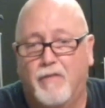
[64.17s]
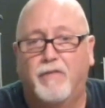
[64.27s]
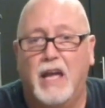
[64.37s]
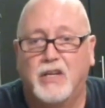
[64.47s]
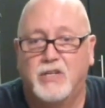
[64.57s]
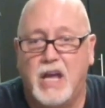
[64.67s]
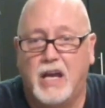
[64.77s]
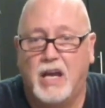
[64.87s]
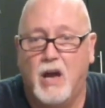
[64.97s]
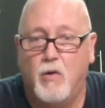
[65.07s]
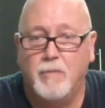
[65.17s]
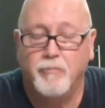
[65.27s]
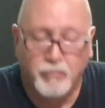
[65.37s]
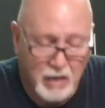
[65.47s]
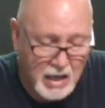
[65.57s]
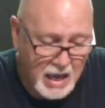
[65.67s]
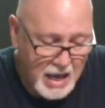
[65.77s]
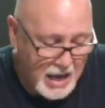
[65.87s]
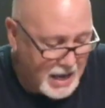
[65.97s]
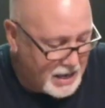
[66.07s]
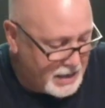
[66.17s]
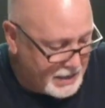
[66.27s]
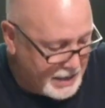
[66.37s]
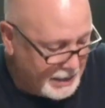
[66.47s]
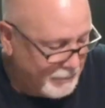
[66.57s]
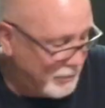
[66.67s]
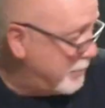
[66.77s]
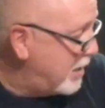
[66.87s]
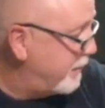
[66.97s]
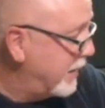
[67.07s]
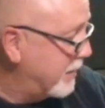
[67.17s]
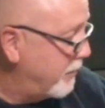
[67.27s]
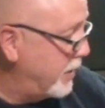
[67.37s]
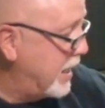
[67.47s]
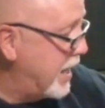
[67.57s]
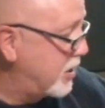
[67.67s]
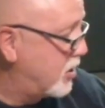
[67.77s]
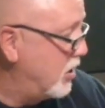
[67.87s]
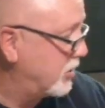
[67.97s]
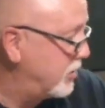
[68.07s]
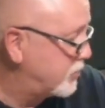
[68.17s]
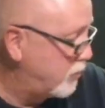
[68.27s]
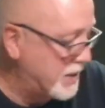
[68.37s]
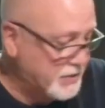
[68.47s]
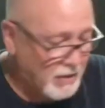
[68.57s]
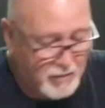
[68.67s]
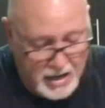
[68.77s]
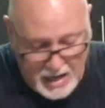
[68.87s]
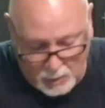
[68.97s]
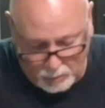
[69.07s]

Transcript: we got a flank steak going. And as a matter of fact, I've already got it cooked. It's resting right